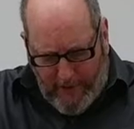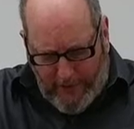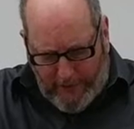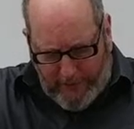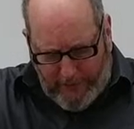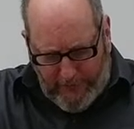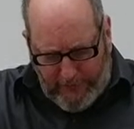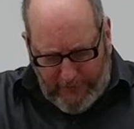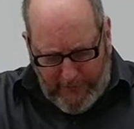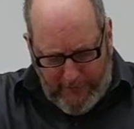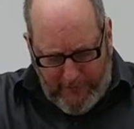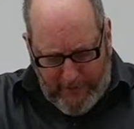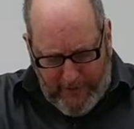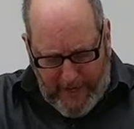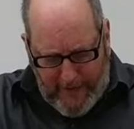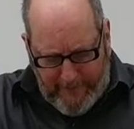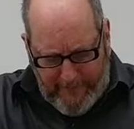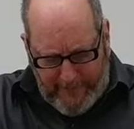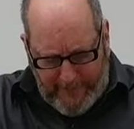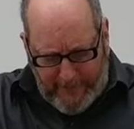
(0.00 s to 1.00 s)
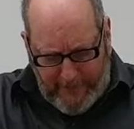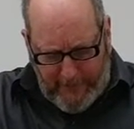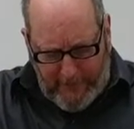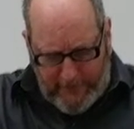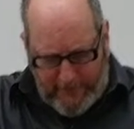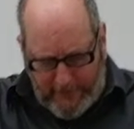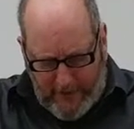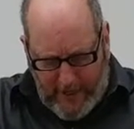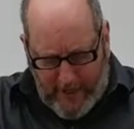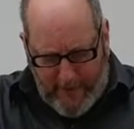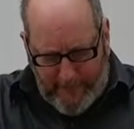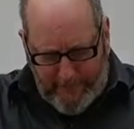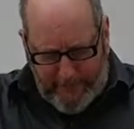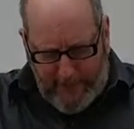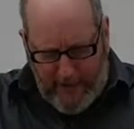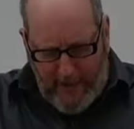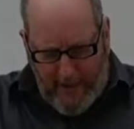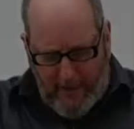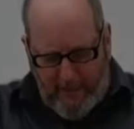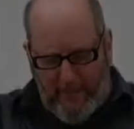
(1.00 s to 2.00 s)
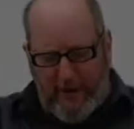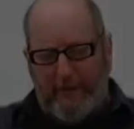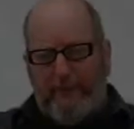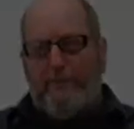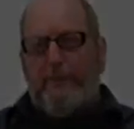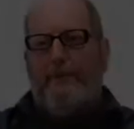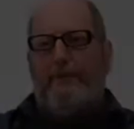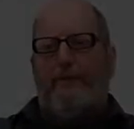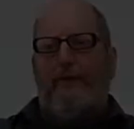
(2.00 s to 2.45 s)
of Moses and prophets and the Psalms must be